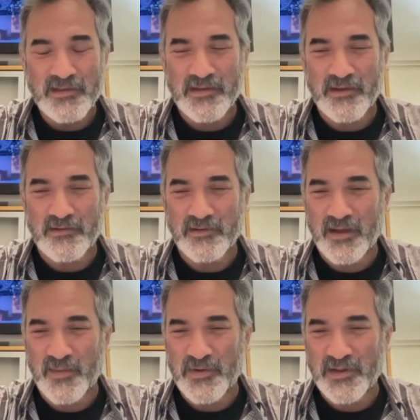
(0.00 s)
So
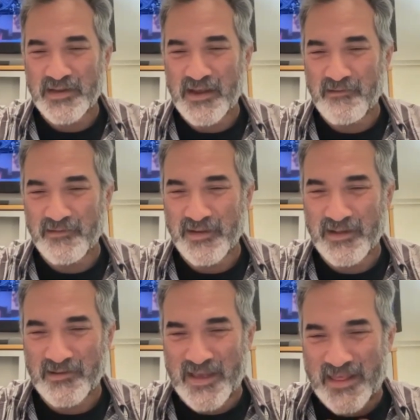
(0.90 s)
I'll put it down
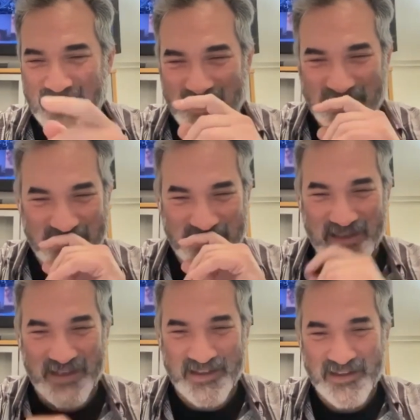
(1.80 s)
and I'll get this
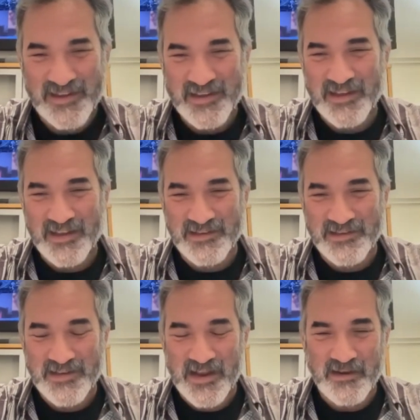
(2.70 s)

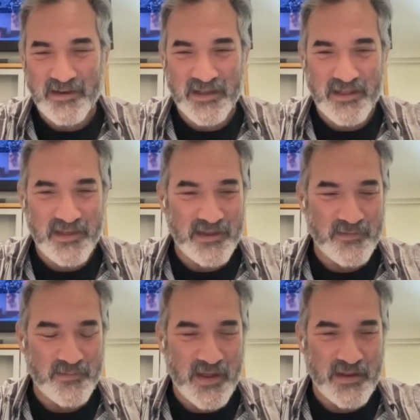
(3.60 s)
instead, because I think
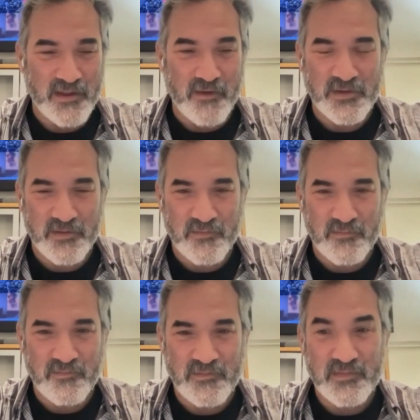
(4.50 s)
I'd love to.
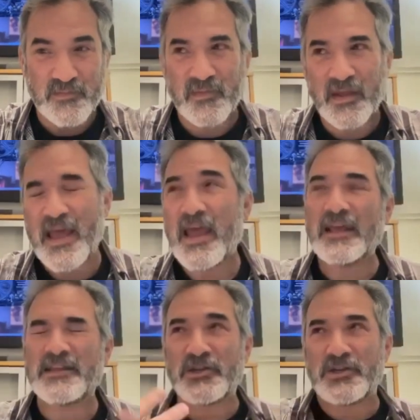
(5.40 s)
It's a
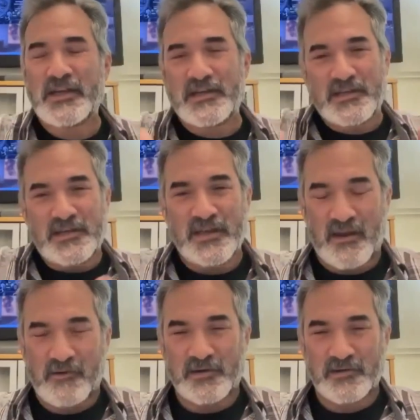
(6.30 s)
cheat to see the
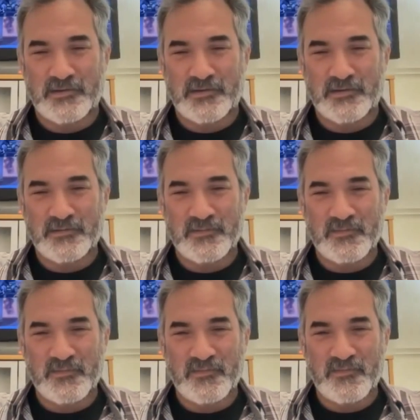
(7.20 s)
characters.
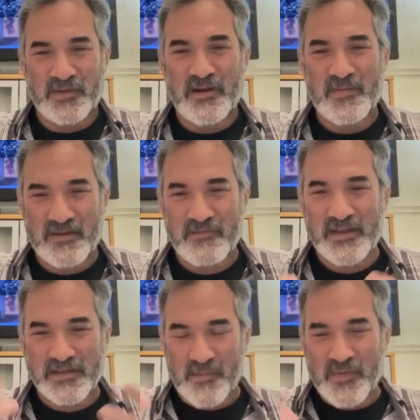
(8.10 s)
You know what I mean?
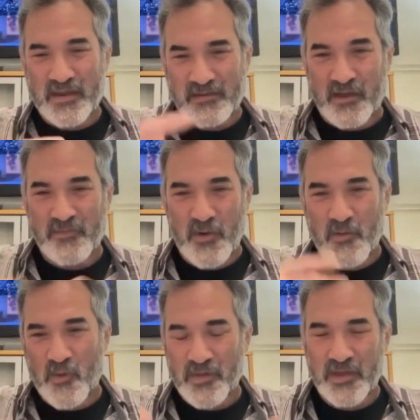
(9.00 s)
Because I'll know more
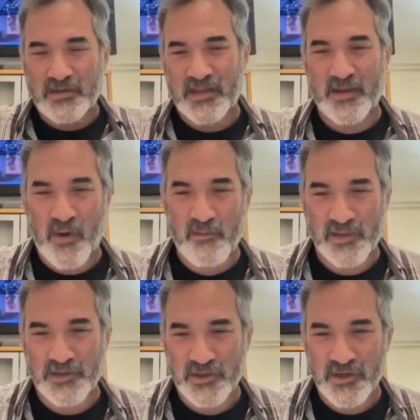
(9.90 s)
things than I probably
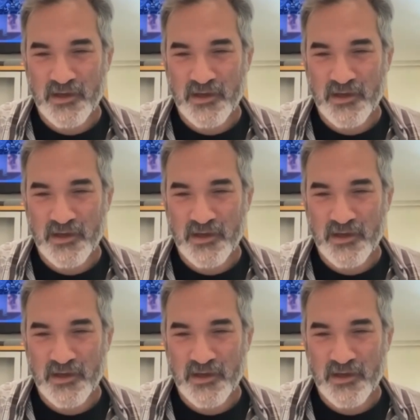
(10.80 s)
should.